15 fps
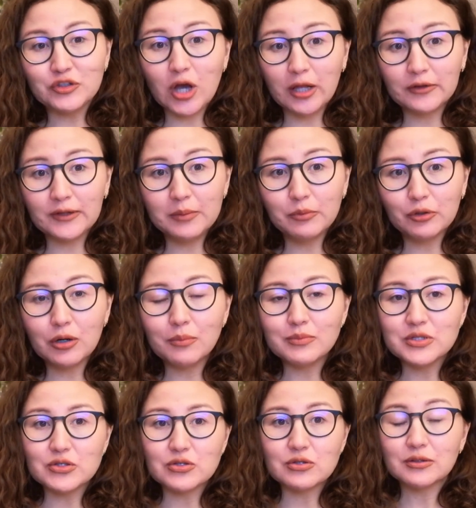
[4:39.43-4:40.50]
child labor,
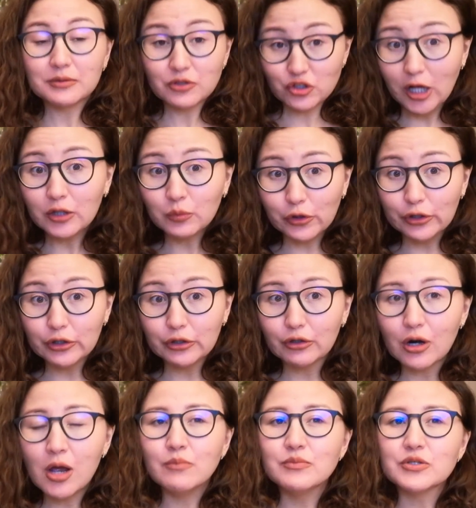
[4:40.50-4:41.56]
Mr., child
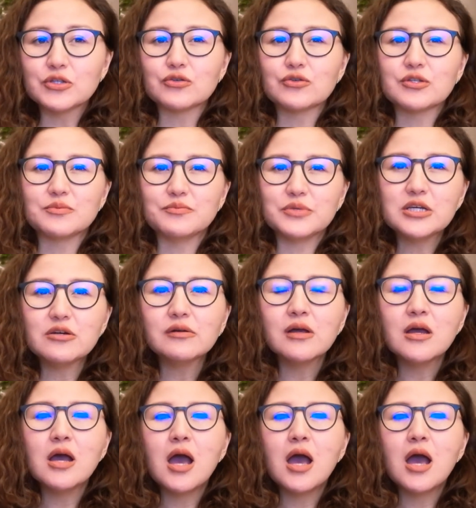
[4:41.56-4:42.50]
worker, Mr. Tamir.